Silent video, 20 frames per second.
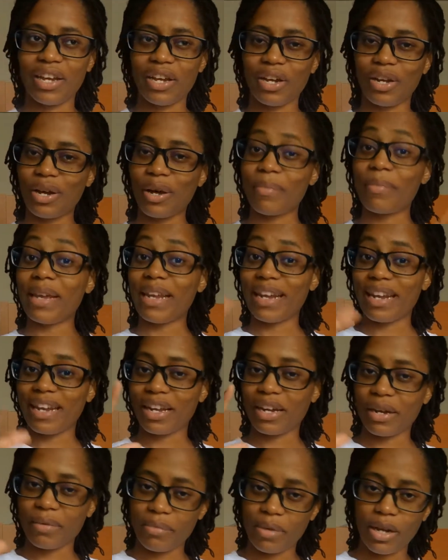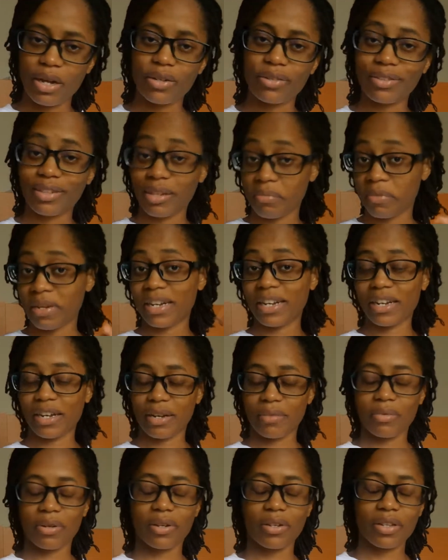come in and come out,
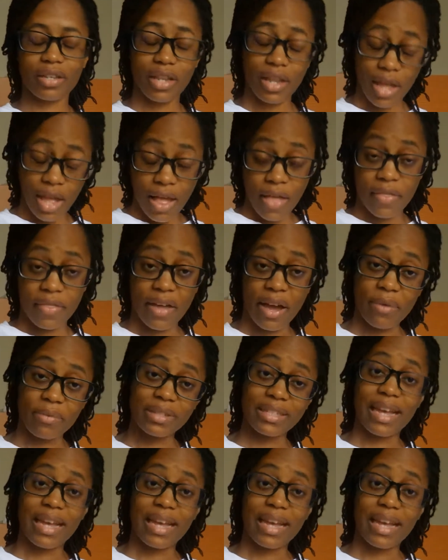that was